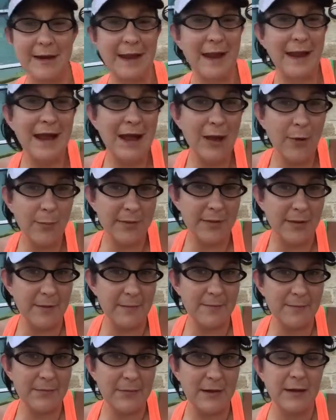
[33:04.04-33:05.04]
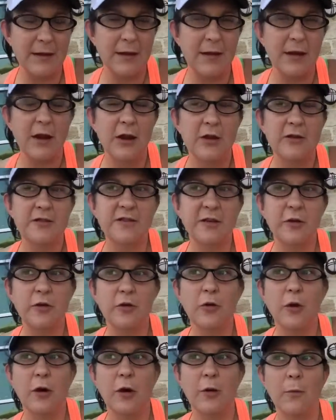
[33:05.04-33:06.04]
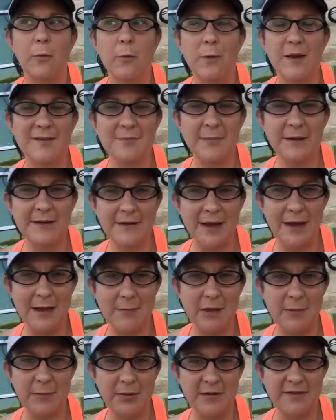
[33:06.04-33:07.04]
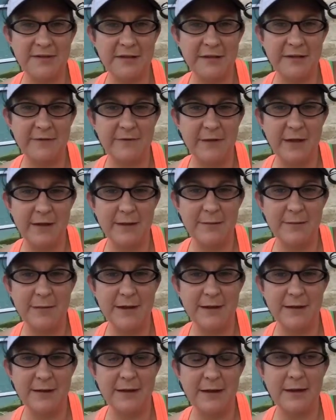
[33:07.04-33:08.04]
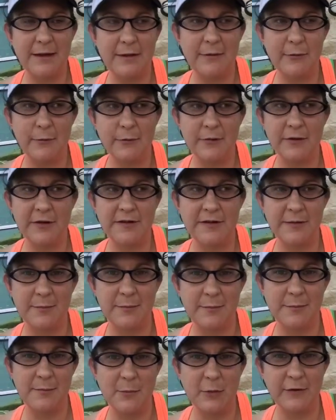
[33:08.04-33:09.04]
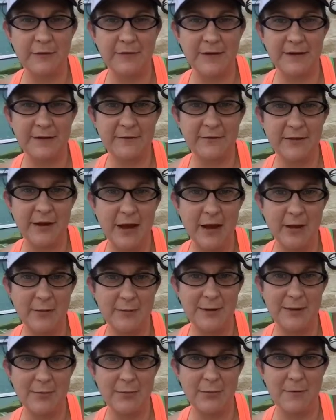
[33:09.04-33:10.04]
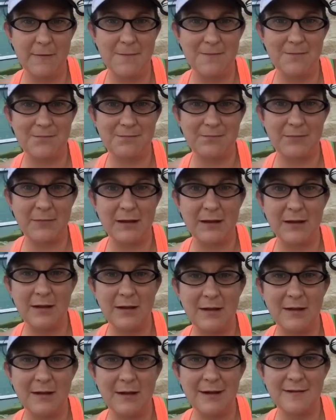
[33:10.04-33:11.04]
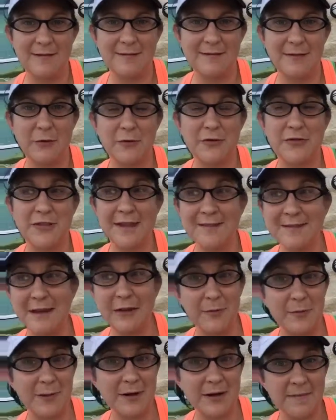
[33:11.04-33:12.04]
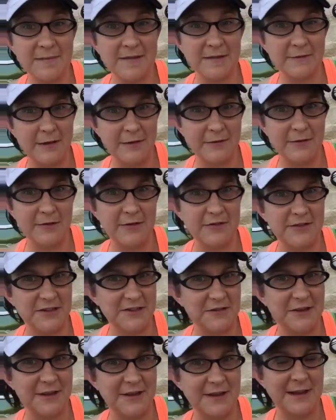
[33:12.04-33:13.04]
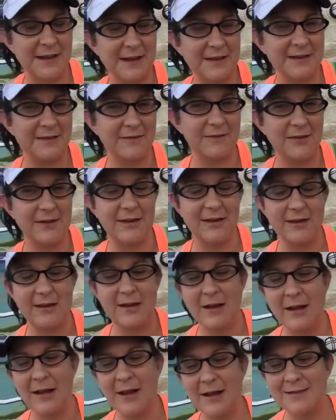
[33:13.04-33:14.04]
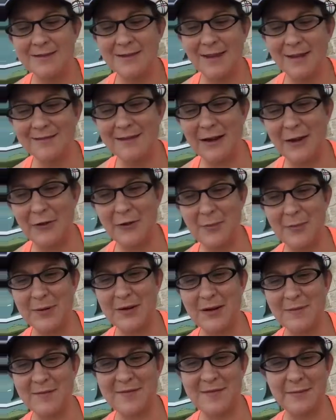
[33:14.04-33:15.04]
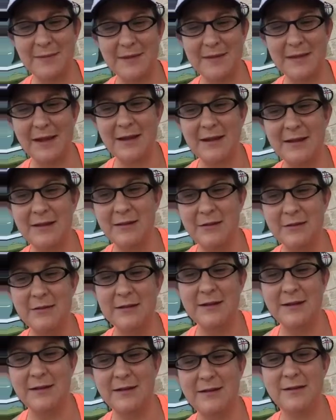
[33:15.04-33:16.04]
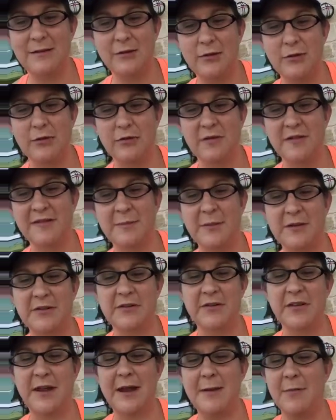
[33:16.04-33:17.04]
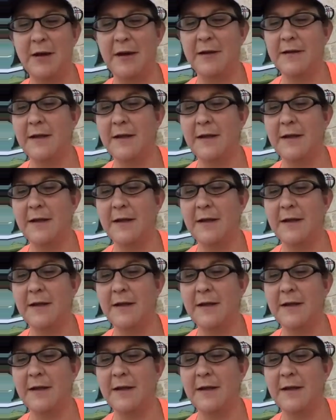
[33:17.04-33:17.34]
we can't help them. So we spend time on personal development in order to more effectively help people. And so that's how it becomes a revenue generating activity. That's how it becomes something that you need to spend your time